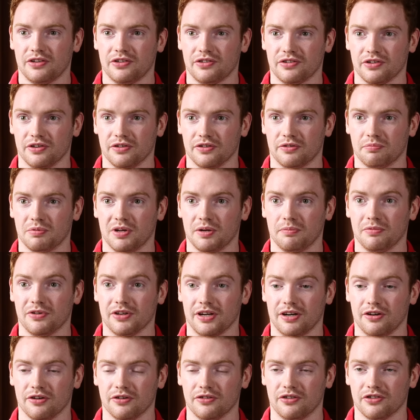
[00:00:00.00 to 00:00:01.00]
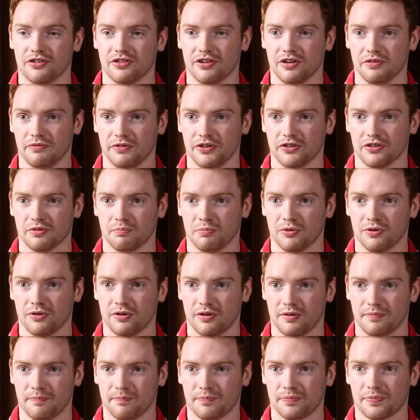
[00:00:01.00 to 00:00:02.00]
so to be able to hold yourself in
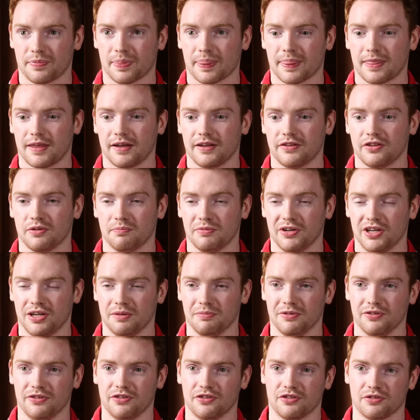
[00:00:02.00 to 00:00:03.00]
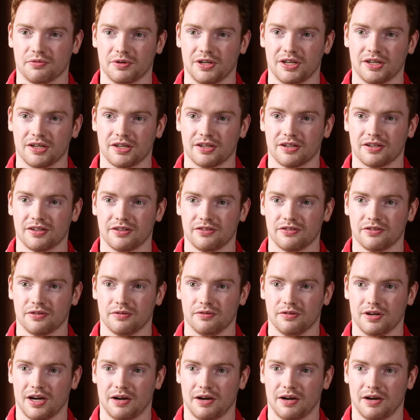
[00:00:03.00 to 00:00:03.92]
support, to be able to swing, to